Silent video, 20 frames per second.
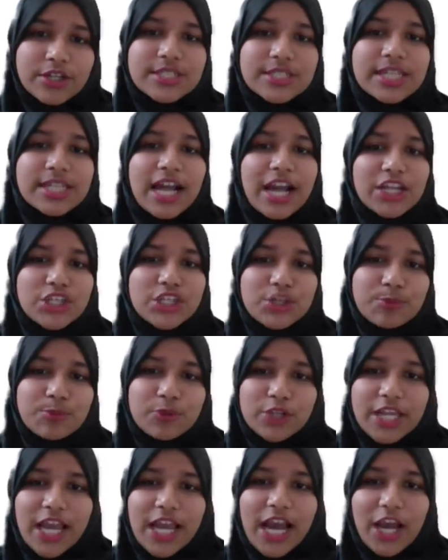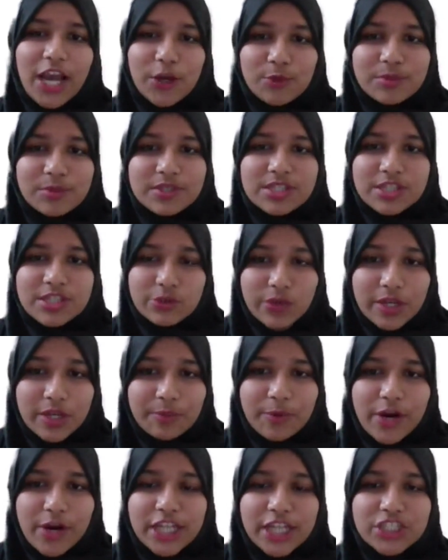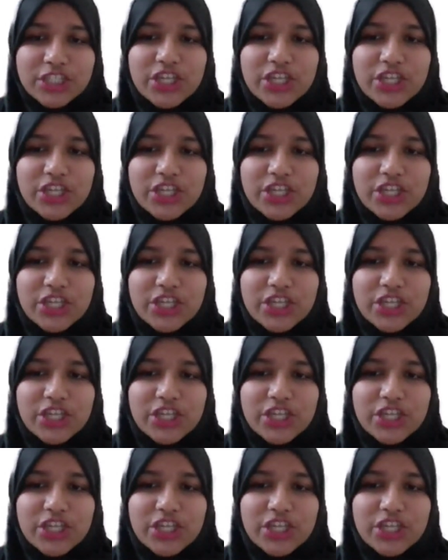IEEE IUB Student Branch,